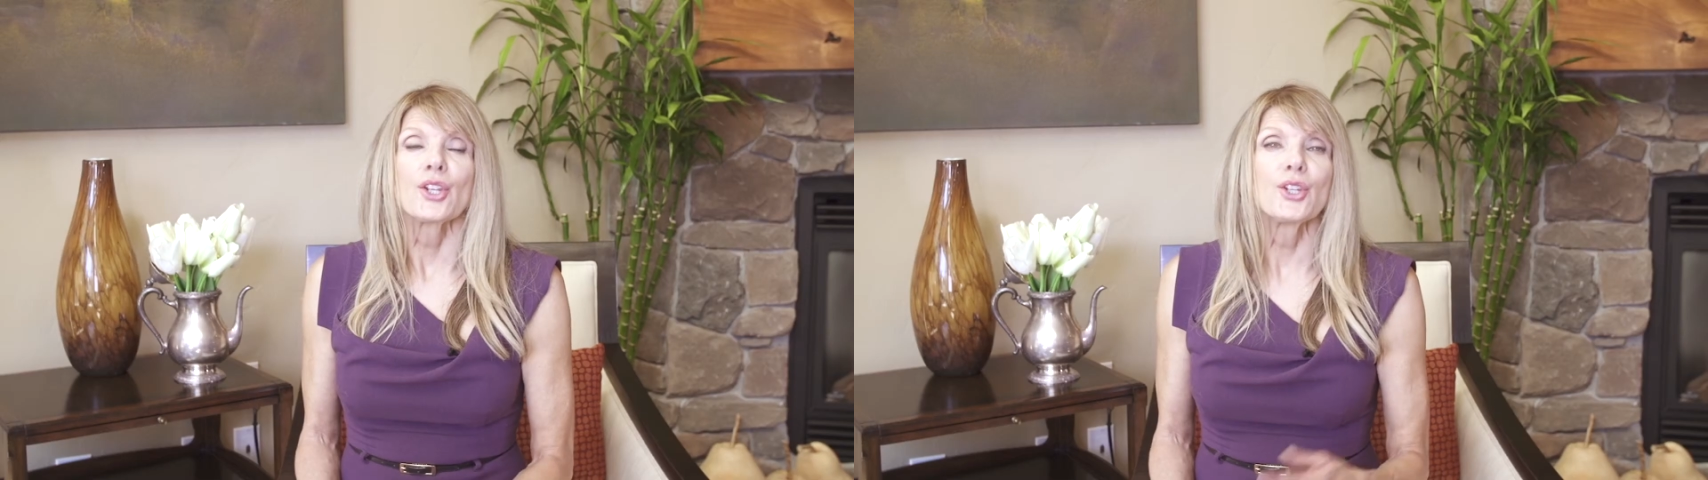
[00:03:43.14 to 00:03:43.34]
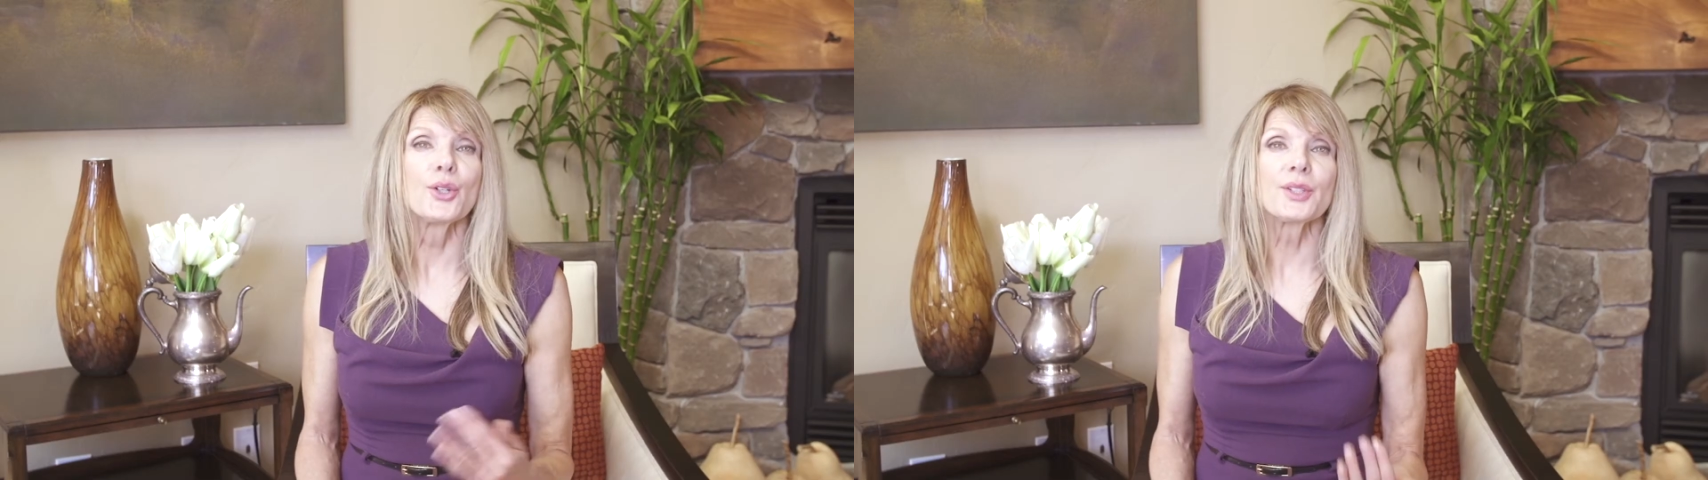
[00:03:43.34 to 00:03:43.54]

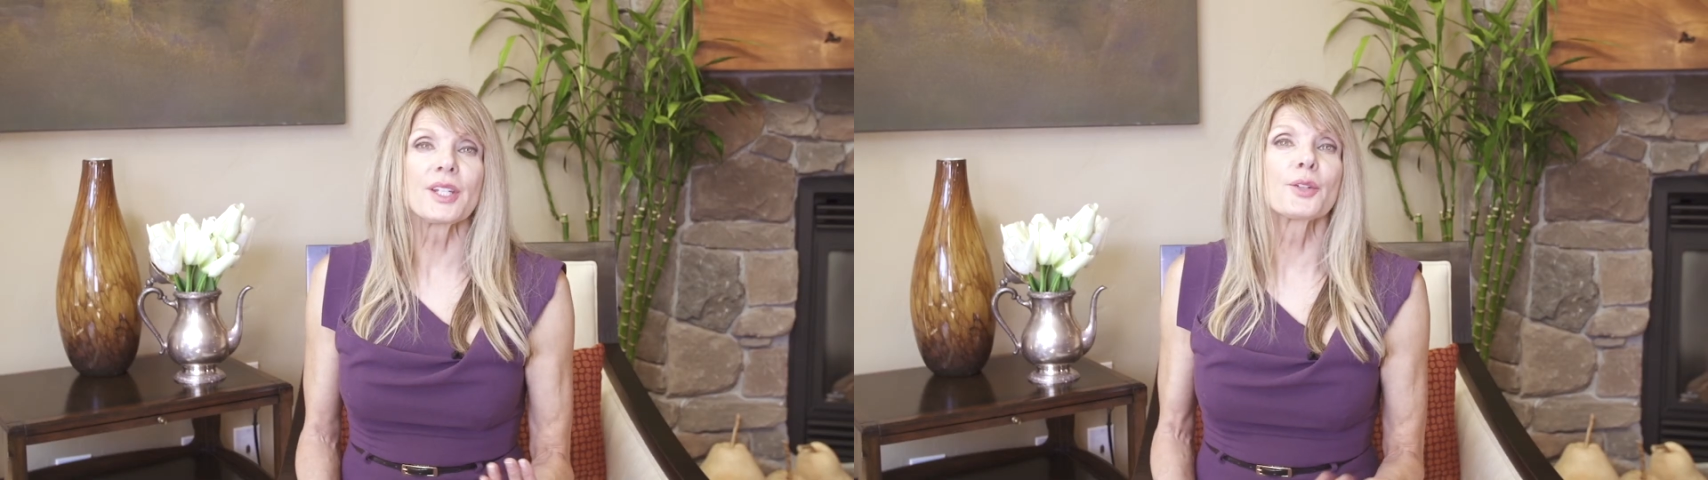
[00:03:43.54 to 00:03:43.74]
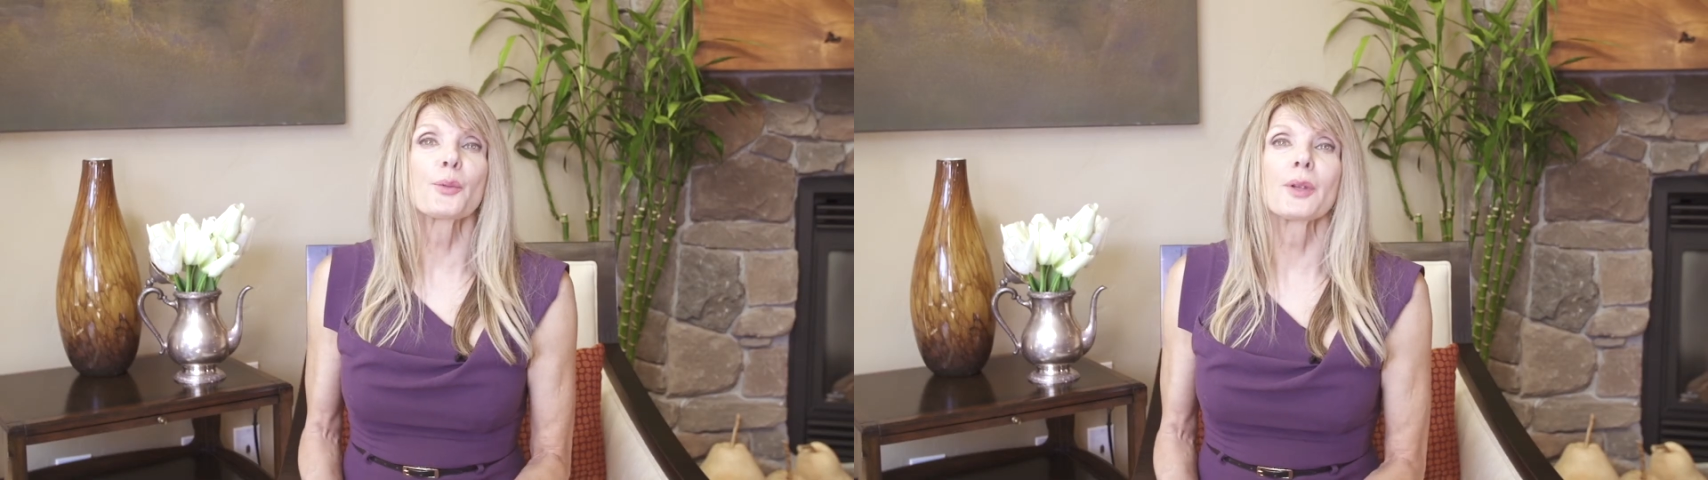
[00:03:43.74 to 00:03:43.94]

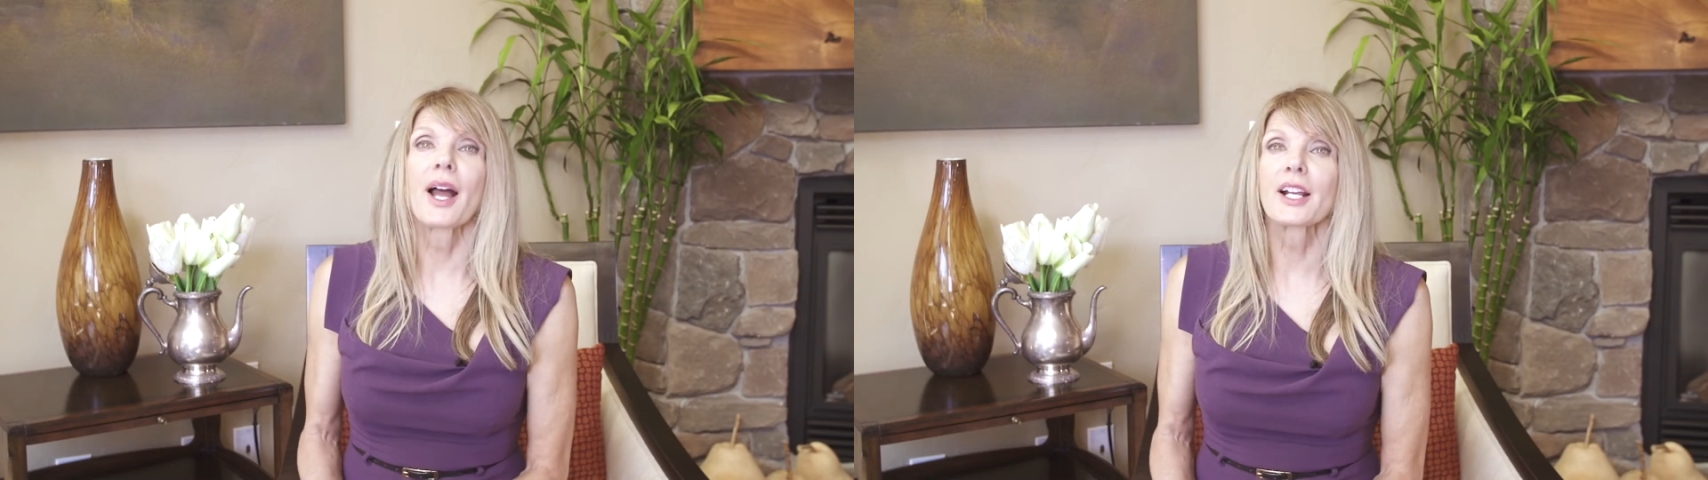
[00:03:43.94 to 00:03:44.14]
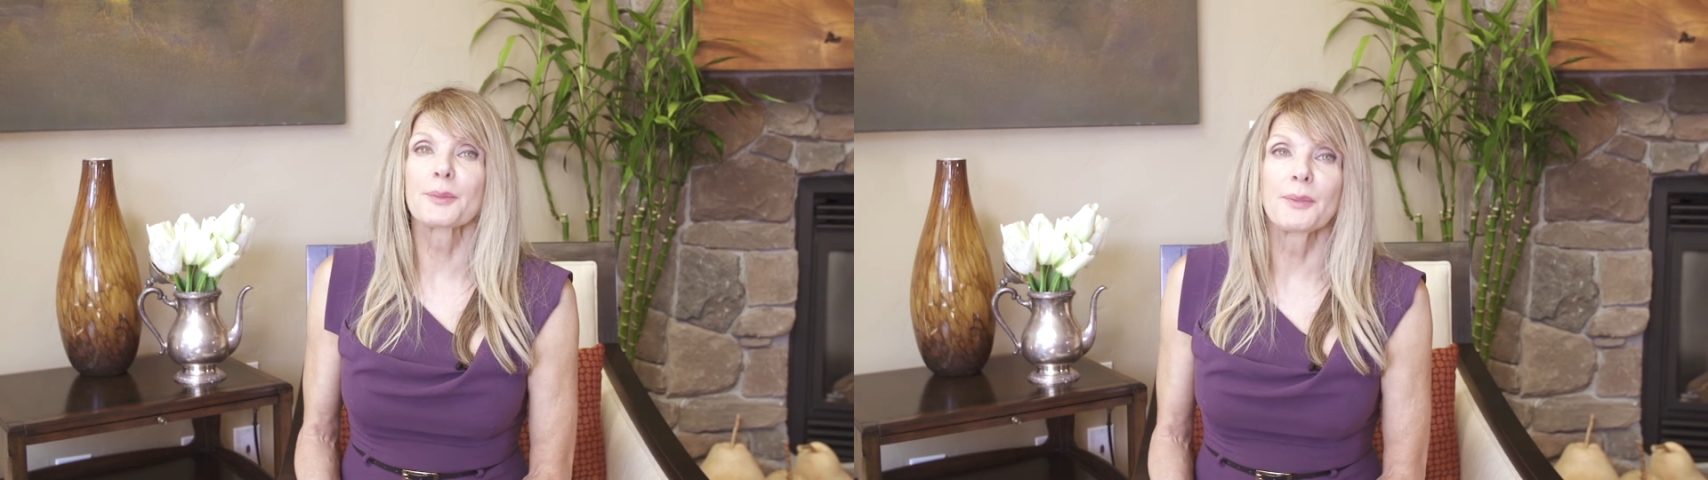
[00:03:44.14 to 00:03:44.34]
Using the
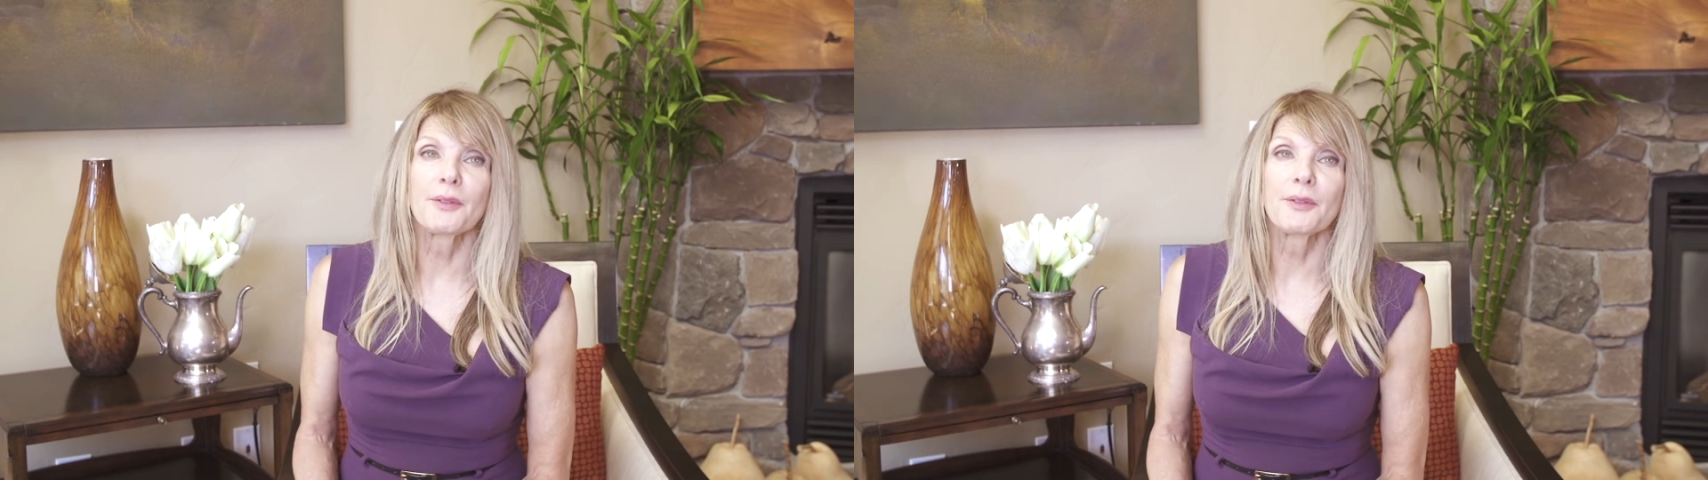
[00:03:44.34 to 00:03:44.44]
Relax Me